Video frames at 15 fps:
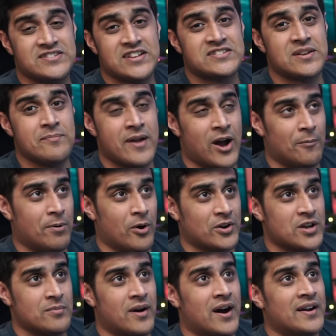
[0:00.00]
it's a male
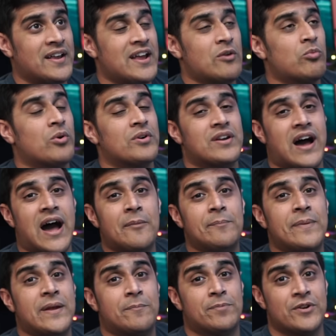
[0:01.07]
Pokemon, it will not
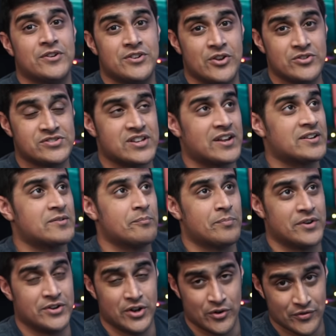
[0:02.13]
be producing
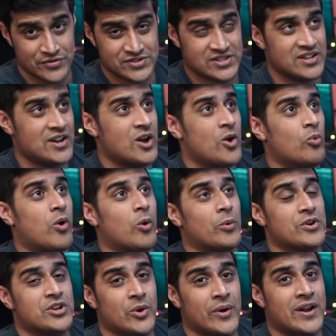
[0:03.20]
Bidoofs. What we're
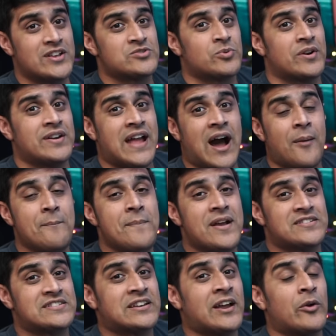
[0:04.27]
doing is we're now
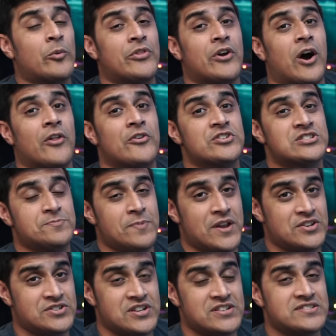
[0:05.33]
mixing it with other
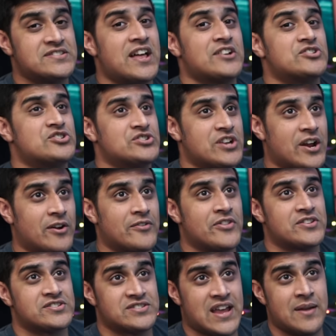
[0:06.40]
species that share the
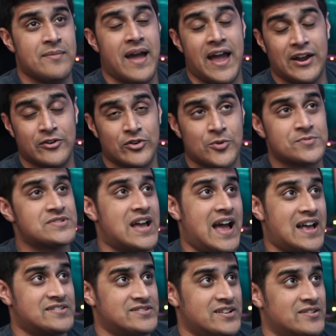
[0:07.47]
same egg groups
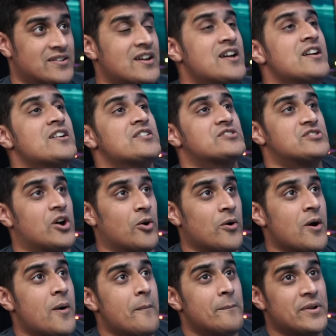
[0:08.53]
as it. So
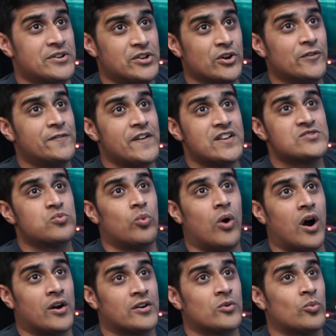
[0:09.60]
Bidoof is
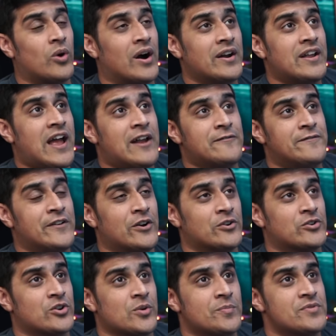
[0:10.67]
Water 1 and Field
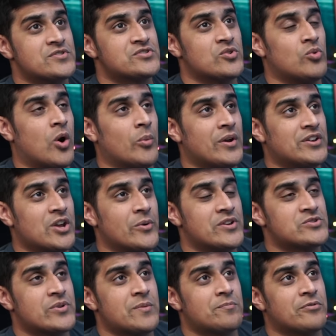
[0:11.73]
group. So what we do is
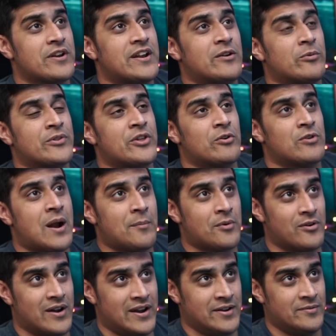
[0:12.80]
we breed it with a
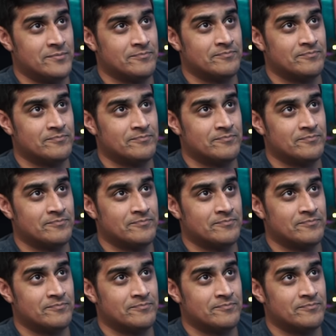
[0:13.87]
Remoraid